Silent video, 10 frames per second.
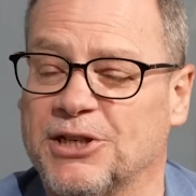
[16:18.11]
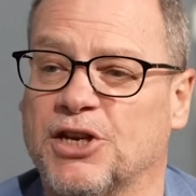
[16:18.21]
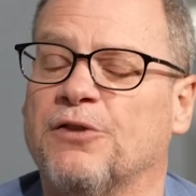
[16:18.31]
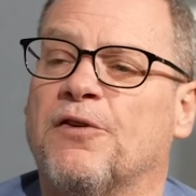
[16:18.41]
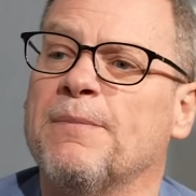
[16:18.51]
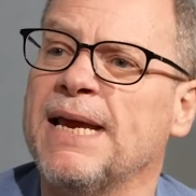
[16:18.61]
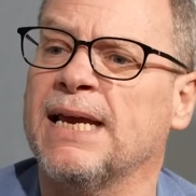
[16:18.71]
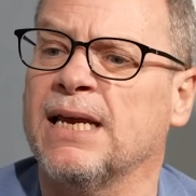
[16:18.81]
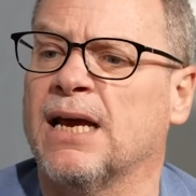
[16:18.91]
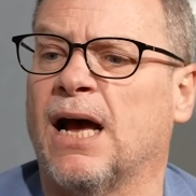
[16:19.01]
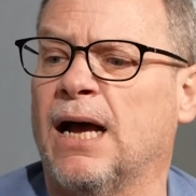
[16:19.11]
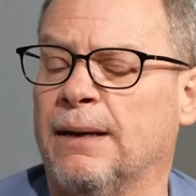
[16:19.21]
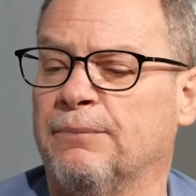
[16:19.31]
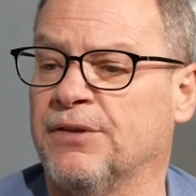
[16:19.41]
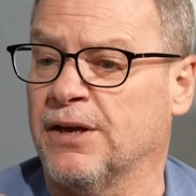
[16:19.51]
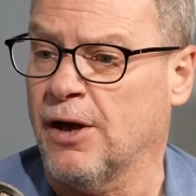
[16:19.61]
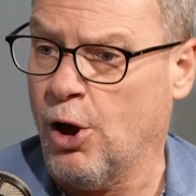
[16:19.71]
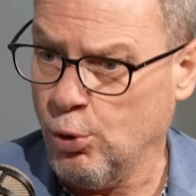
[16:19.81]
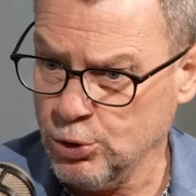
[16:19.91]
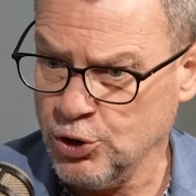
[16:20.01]
So for me, the
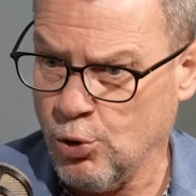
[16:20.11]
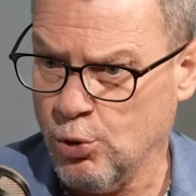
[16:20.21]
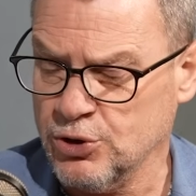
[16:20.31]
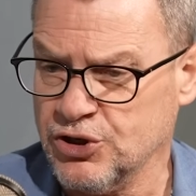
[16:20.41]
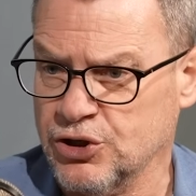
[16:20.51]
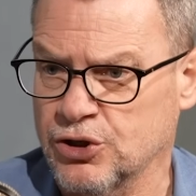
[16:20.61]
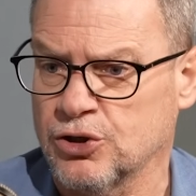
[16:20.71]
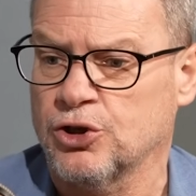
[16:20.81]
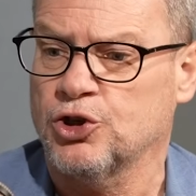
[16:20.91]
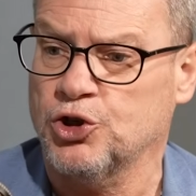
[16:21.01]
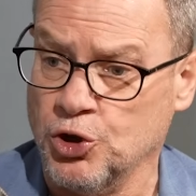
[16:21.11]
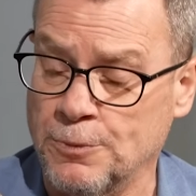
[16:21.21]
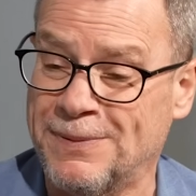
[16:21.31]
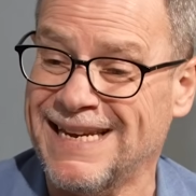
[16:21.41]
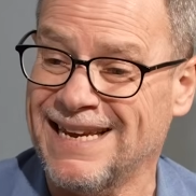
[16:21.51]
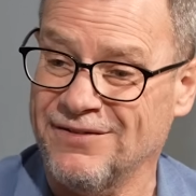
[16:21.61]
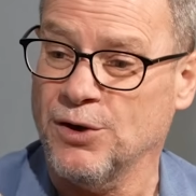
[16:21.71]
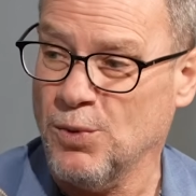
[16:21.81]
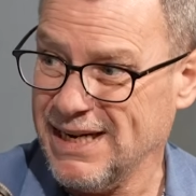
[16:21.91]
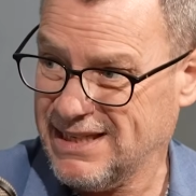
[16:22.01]
older horse should be
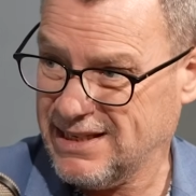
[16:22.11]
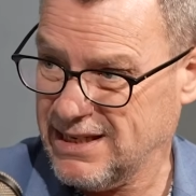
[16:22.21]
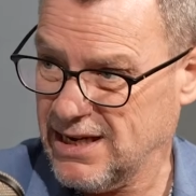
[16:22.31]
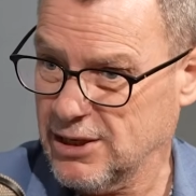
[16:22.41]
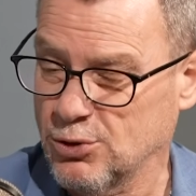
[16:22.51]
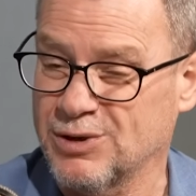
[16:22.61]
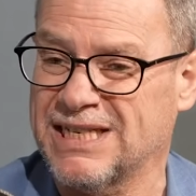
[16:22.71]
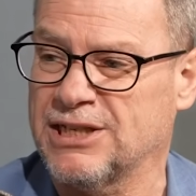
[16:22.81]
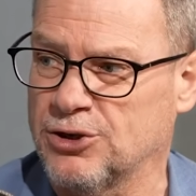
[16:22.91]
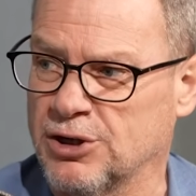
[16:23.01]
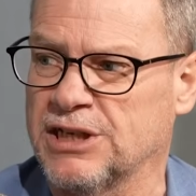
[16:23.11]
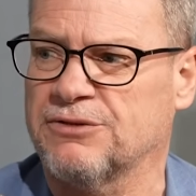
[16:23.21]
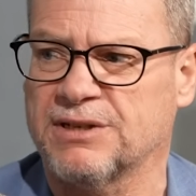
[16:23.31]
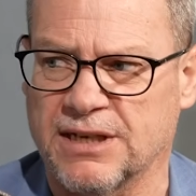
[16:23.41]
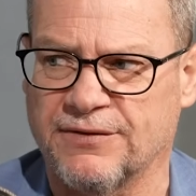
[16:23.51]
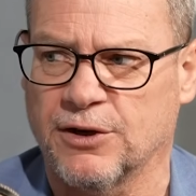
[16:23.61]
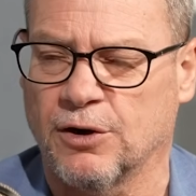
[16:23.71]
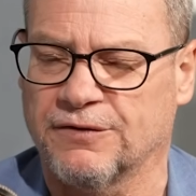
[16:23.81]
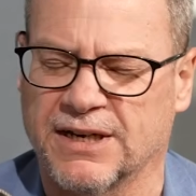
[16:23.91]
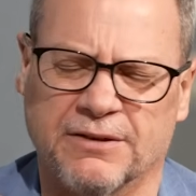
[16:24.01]
giving weight to the younger horse. He's not. He's receiving
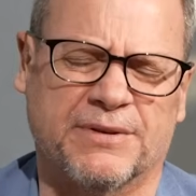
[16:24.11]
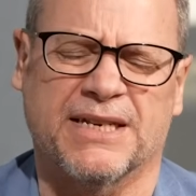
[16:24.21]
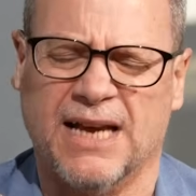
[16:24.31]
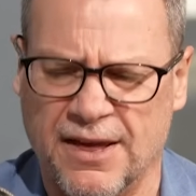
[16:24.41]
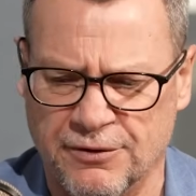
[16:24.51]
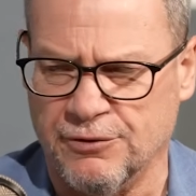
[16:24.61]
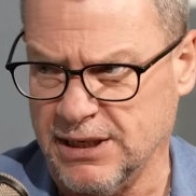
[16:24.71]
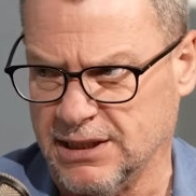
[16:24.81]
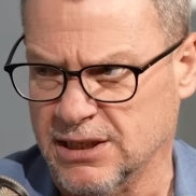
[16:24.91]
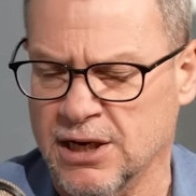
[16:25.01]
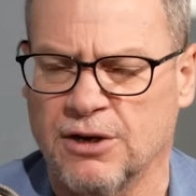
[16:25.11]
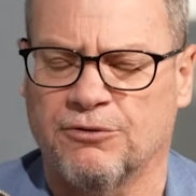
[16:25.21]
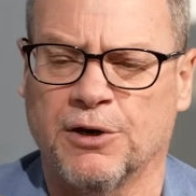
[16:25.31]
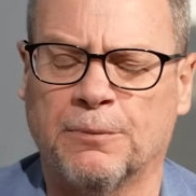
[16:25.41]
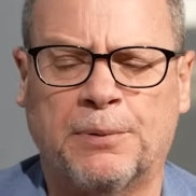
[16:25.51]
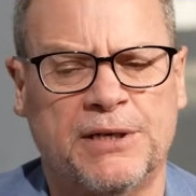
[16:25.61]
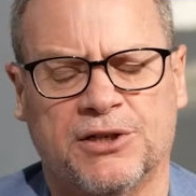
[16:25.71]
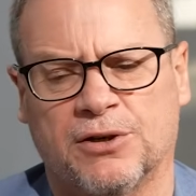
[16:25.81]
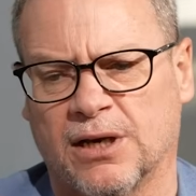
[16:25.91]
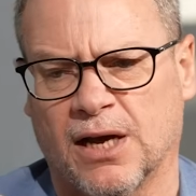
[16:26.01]
half a kilogram. There's other reasons. Real Prince
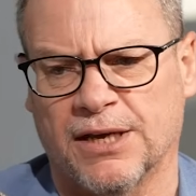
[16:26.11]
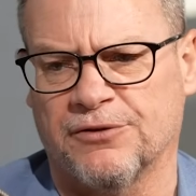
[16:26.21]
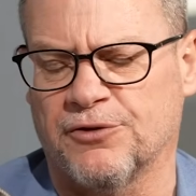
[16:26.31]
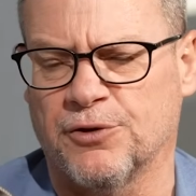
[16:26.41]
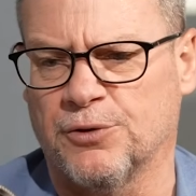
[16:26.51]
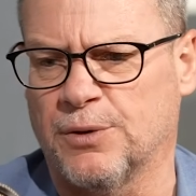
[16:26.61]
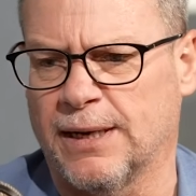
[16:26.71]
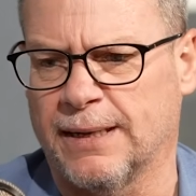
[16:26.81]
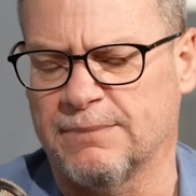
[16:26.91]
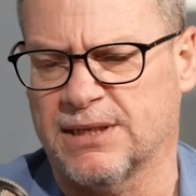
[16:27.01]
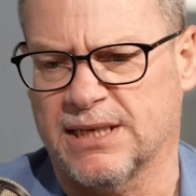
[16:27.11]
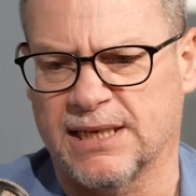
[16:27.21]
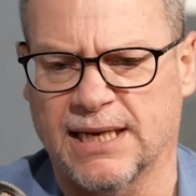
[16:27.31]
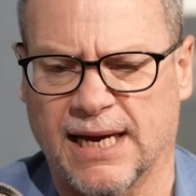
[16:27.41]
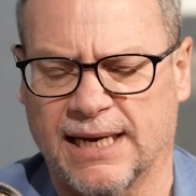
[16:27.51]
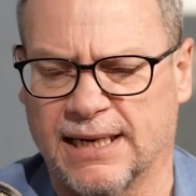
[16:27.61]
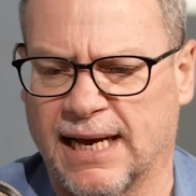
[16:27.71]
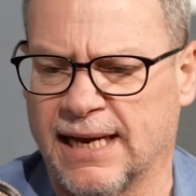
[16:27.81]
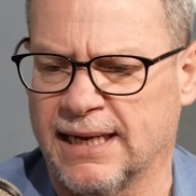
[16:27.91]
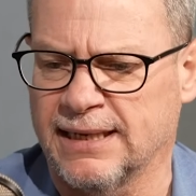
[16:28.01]
on a line through See It Again
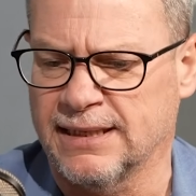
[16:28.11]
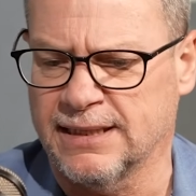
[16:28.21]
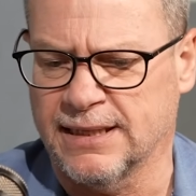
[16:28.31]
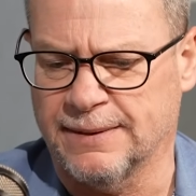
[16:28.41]
and